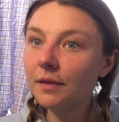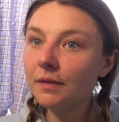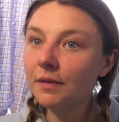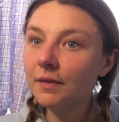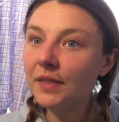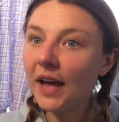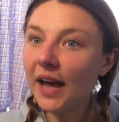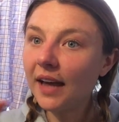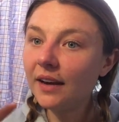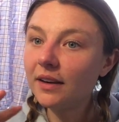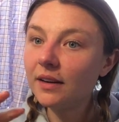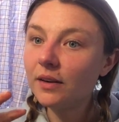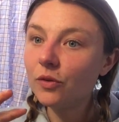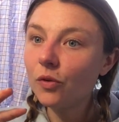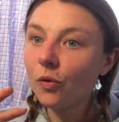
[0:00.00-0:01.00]
that
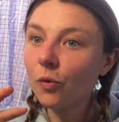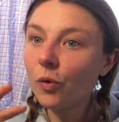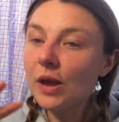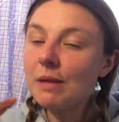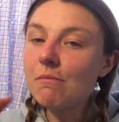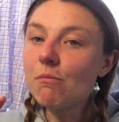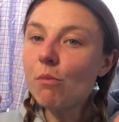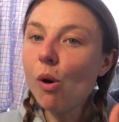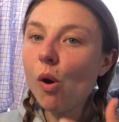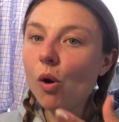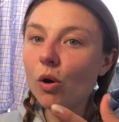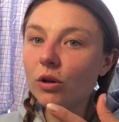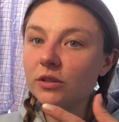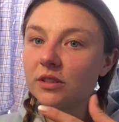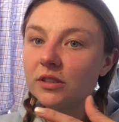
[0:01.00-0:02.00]

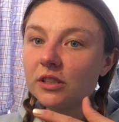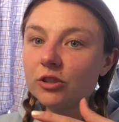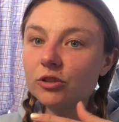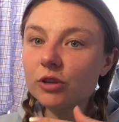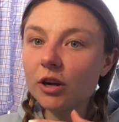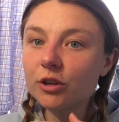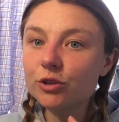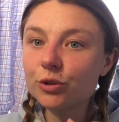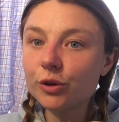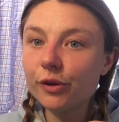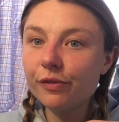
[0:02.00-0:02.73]
remolds the structural